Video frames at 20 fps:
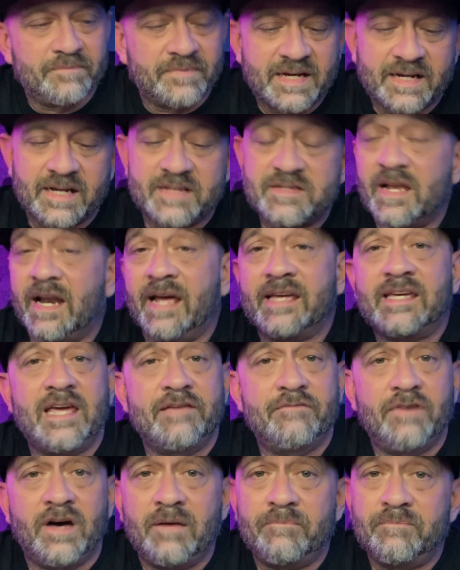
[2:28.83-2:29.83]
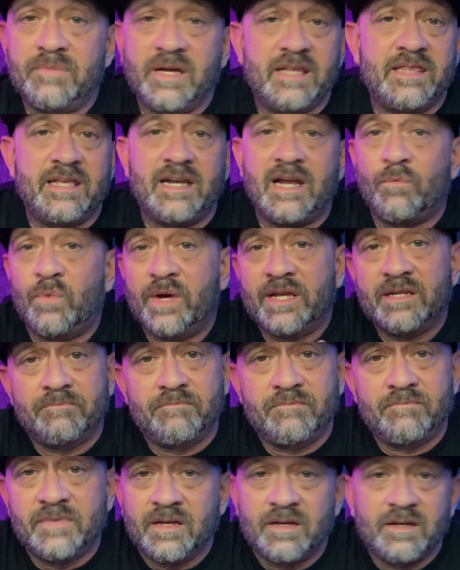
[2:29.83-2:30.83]
I said, I gave up, and then I
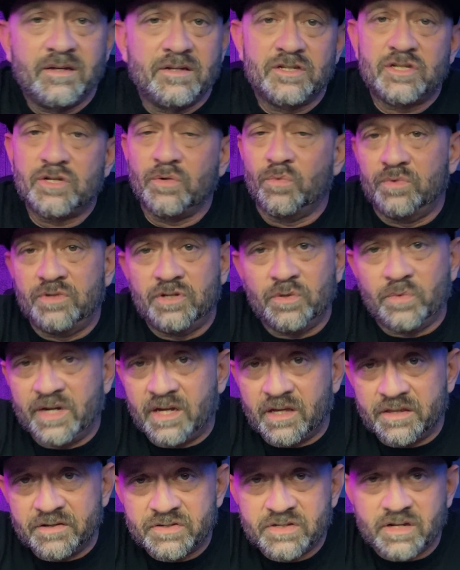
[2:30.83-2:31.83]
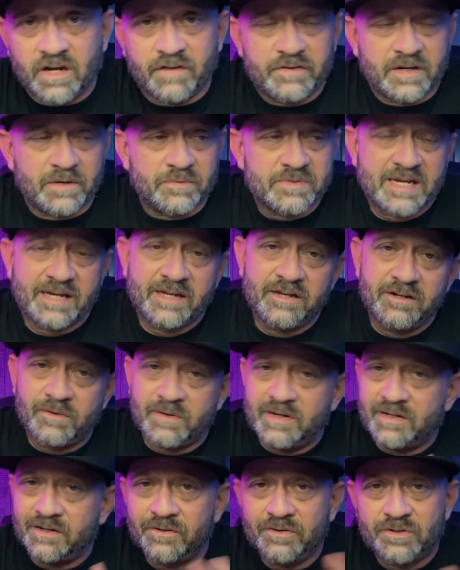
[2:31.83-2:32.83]
went to doing other stuff. And I was like, you know
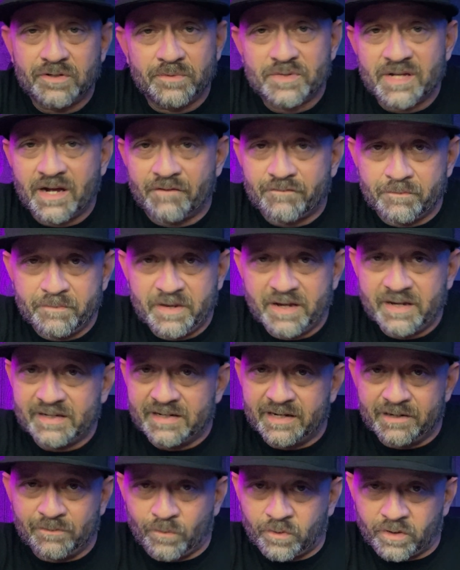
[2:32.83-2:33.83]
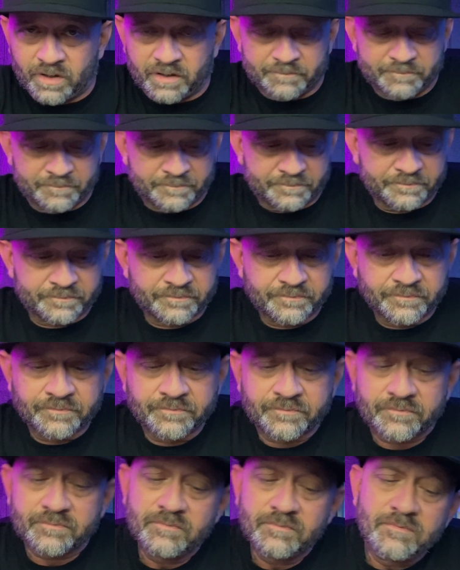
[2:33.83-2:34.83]
what? YouTube's not for me. It didn't work.
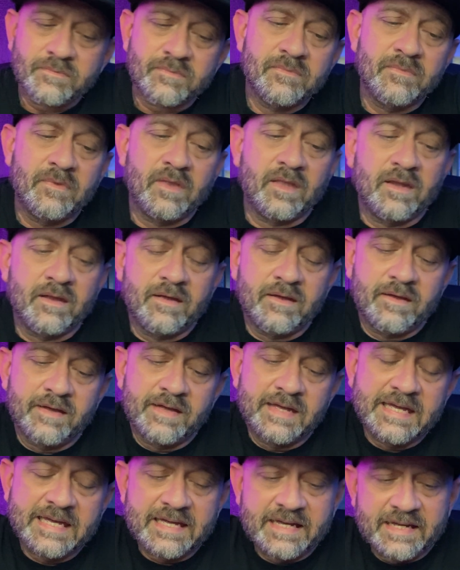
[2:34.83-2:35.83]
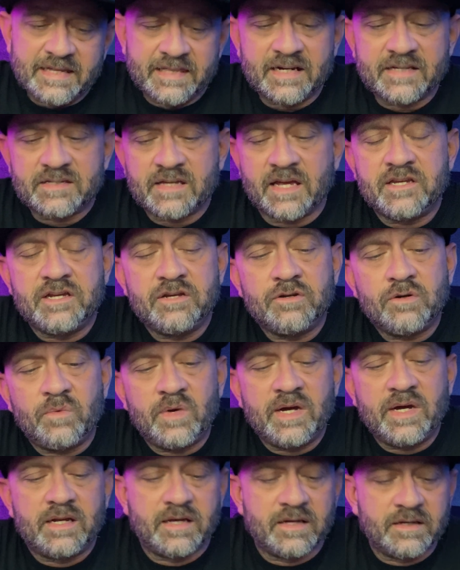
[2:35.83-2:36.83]
And then I said, you know what?